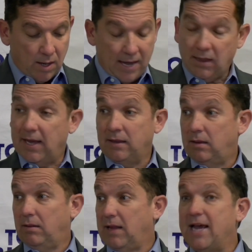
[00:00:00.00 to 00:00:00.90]
And
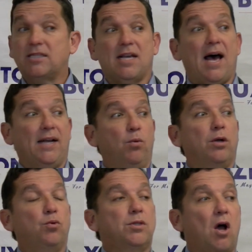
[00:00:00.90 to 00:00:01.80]
lay aside, and
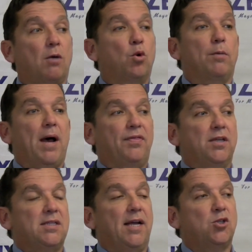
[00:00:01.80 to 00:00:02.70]
we'll talk more about
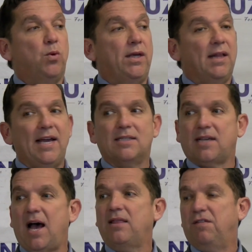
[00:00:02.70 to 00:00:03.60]
this next week, lay
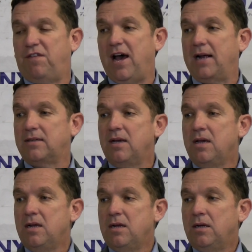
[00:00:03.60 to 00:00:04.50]
aside the fact,
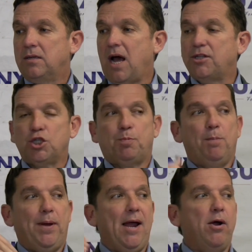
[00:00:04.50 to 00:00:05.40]
not just
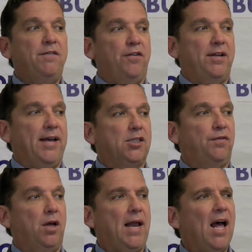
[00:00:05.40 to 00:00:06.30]
preparing for the next
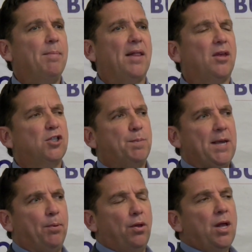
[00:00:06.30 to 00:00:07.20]
flood, how about those
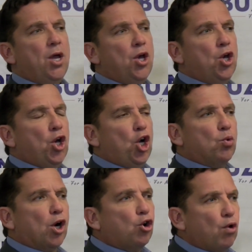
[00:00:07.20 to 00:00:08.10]
people who
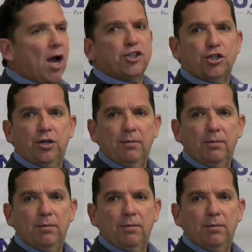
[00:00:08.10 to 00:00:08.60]
were crushed